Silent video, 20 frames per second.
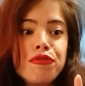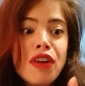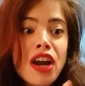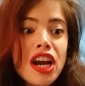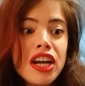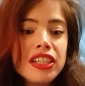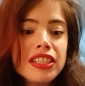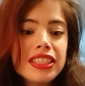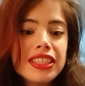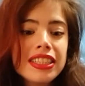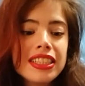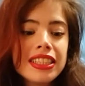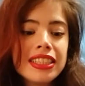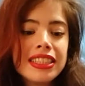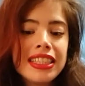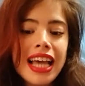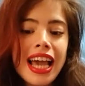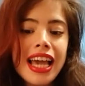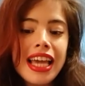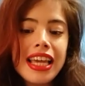
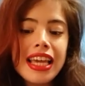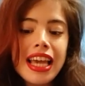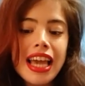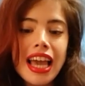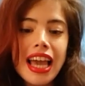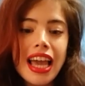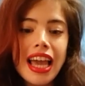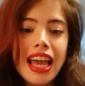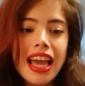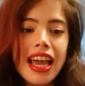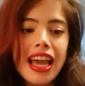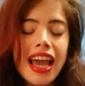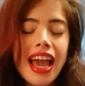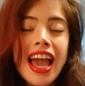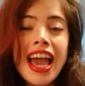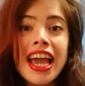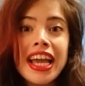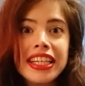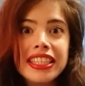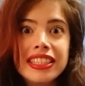first they
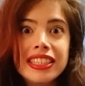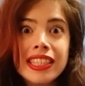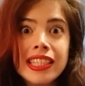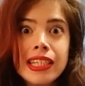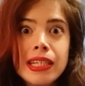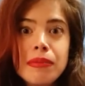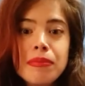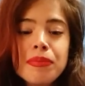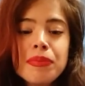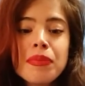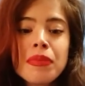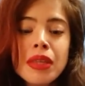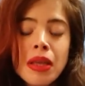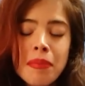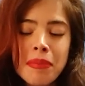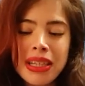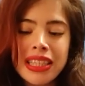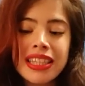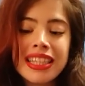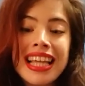hate him,
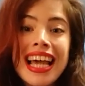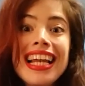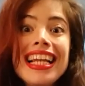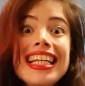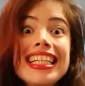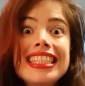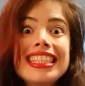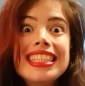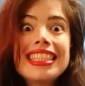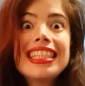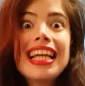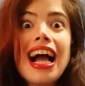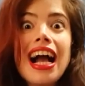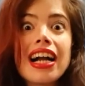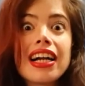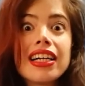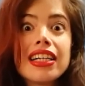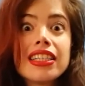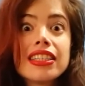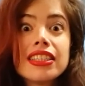but then he's
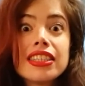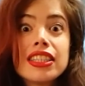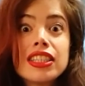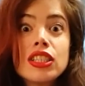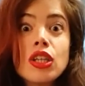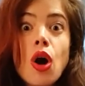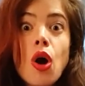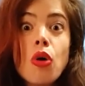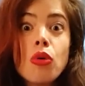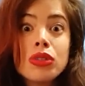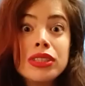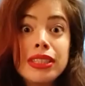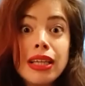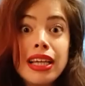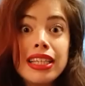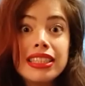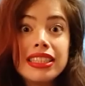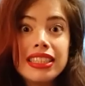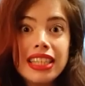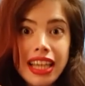stuck. So
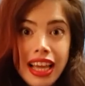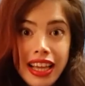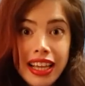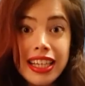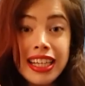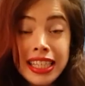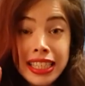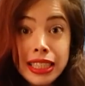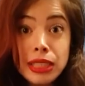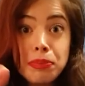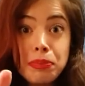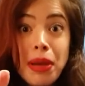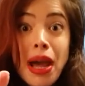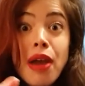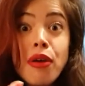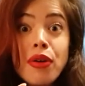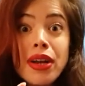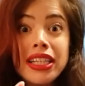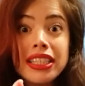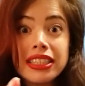his
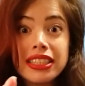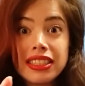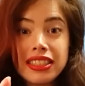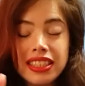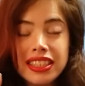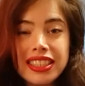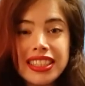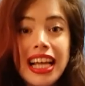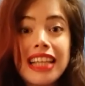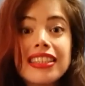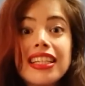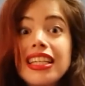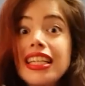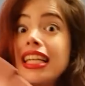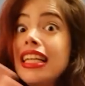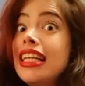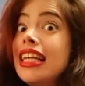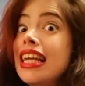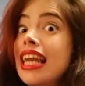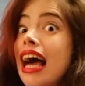parents
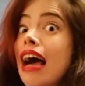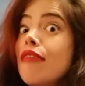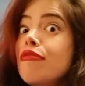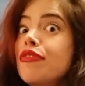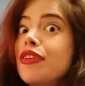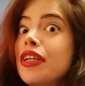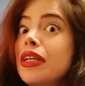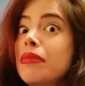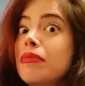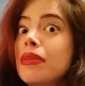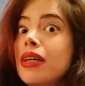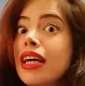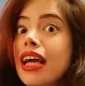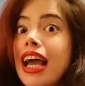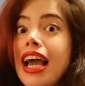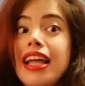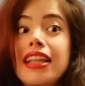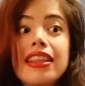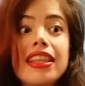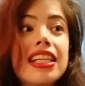suddenly love him,
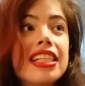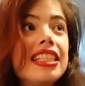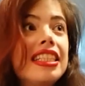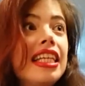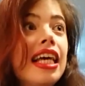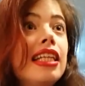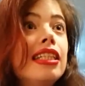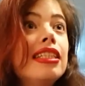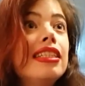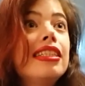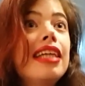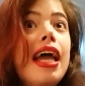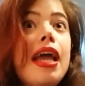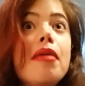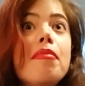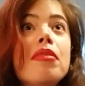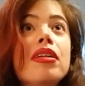and they said